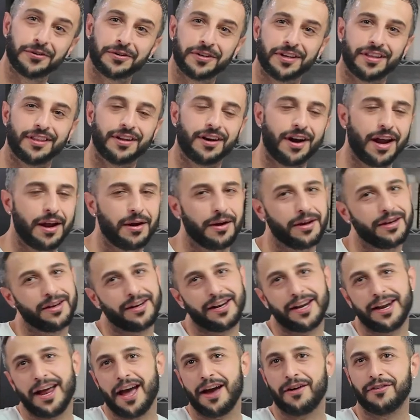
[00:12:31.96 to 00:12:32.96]
doing it the right, you're
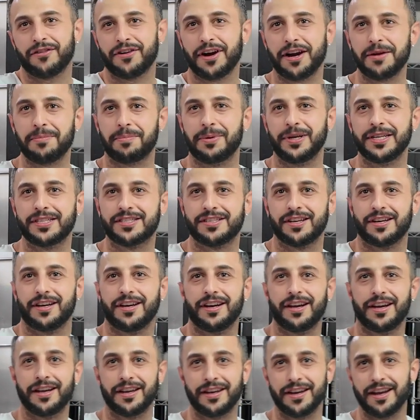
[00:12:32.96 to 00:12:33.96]
gonna have great pizza,
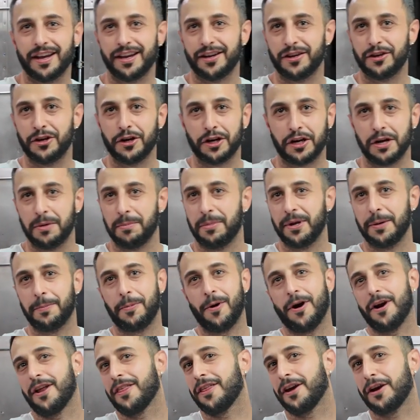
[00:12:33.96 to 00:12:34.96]
and you can be
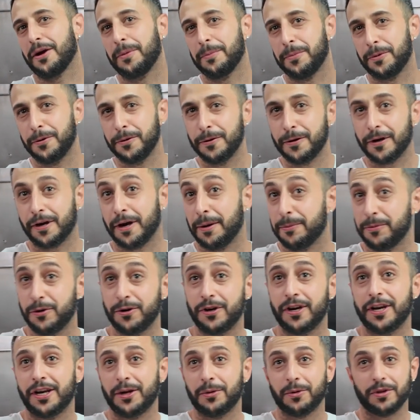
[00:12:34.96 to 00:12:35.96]
part of the
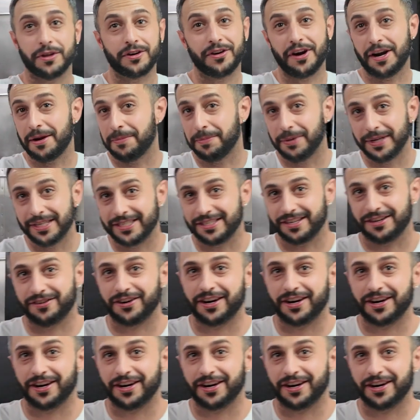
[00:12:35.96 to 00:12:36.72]
community with great pizza,